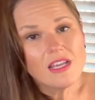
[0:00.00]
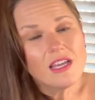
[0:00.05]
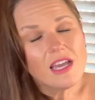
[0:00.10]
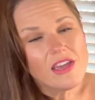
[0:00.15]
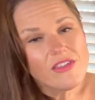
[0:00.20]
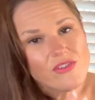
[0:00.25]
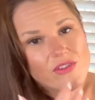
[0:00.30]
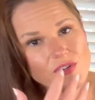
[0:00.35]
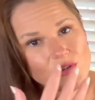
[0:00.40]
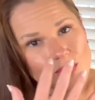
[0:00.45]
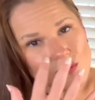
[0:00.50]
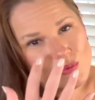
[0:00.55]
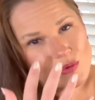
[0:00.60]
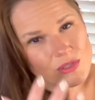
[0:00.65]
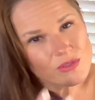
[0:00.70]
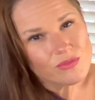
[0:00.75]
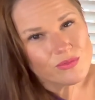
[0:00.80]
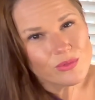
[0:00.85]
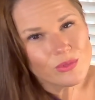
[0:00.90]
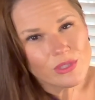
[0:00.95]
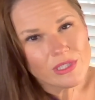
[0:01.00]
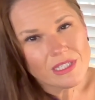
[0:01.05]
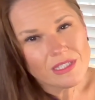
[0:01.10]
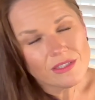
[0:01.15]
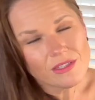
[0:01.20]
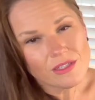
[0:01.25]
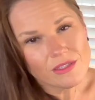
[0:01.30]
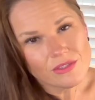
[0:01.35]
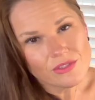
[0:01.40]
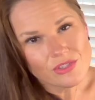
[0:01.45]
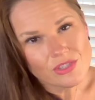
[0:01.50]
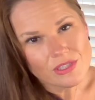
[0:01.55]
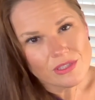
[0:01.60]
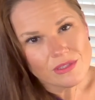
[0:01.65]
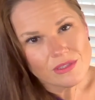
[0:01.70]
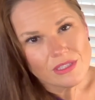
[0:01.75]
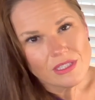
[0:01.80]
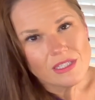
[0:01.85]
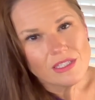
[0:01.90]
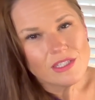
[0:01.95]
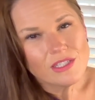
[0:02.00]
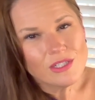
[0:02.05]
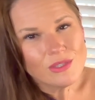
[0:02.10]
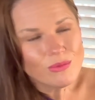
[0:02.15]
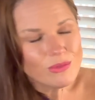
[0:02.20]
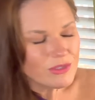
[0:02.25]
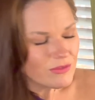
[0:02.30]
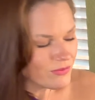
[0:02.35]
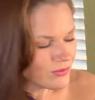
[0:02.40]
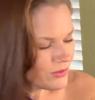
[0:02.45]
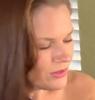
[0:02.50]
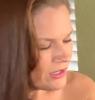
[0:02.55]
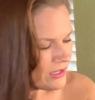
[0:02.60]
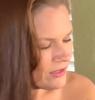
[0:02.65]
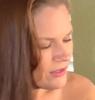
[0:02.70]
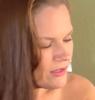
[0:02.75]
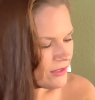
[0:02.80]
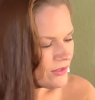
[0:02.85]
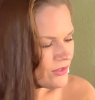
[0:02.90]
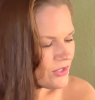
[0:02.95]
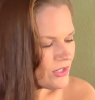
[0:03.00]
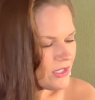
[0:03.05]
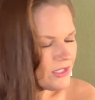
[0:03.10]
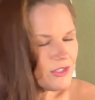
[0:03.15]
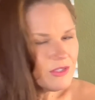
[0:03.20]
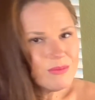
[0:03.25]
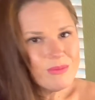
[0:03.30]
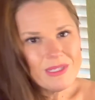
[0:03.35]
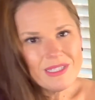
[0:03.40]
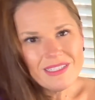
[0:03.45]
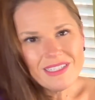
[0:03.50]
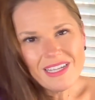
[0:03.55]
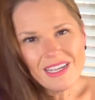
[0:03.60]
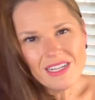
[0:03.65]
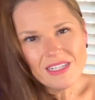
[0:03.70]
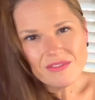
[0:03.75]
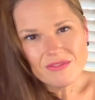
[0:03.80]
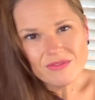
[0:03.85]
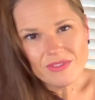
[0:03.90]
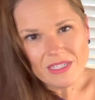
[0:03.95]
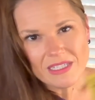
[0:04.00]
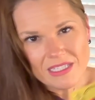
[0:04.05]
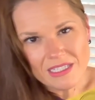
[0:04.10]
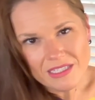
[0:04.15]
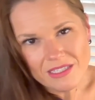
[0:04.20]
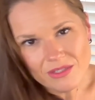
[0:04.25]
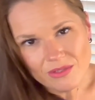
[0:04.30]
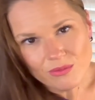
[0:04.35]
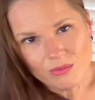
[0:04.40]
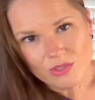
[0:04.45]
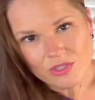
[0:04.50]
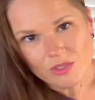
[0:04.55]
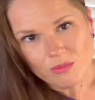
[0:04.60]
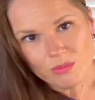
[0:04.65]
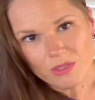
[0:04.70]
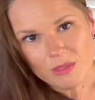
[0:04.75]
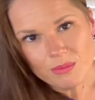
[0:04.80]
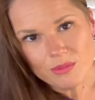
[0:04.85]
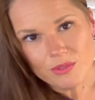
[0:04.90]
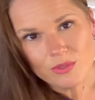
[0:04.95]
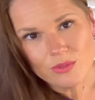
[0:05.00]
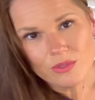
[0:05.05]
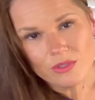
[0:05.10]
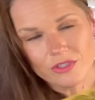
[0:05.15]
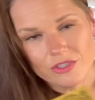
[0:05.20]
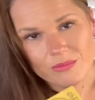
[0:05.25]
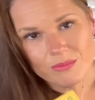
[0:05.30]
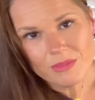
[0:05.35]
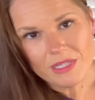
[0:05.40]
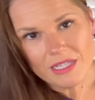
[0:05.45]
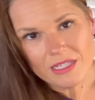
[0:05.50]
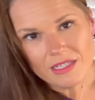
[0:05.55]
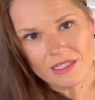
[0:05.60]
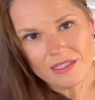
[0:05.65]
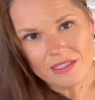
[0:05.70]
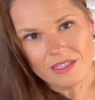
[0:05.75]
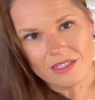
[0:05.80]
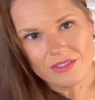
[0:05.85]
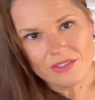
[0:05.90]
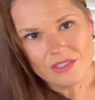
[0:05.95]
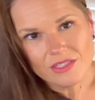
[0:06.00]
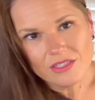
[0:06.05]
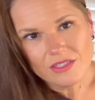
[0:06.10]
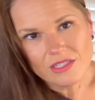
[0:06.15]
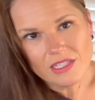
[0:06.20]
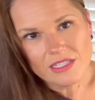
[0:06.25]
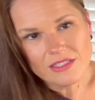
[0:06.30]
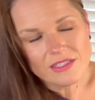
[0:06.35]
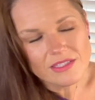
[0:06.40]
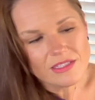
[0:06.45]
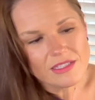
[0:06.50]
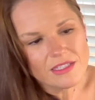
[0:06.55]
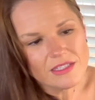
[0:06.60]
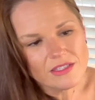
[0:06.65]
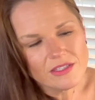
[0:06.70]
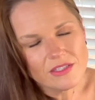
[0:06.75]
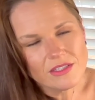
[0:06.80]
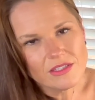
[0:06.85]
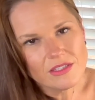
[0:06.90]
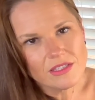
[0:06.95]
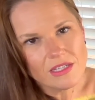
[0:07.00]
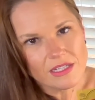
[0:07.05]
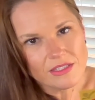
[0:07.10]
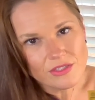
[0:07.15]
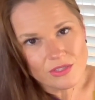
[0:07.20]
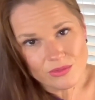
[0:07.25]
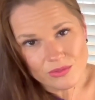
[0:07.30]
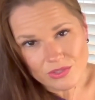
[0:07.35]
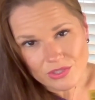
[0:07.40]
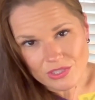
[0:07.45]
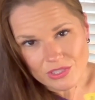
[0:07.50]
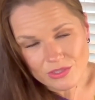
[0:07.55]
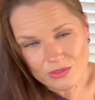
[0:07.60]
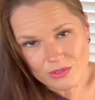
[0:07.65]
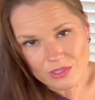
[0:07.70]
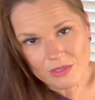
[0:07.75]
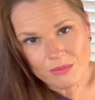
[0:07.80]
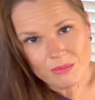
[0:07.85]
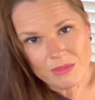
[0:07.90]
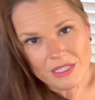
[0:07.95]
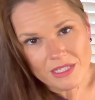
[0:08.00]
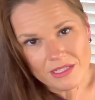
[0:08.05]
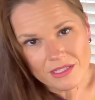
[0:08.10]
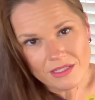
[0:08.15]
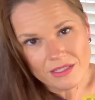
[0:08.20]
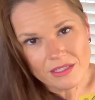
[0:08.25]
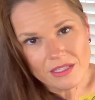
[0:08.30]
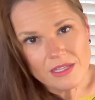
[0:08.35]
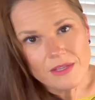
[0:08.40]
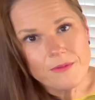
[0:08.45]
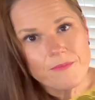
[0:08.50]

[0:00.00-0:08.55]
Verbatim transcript: And you don't want to fully acknowledge it. You don't want to fully acknowledge it. You're being kind of vague with the people who are demanding, and I don't see you committing.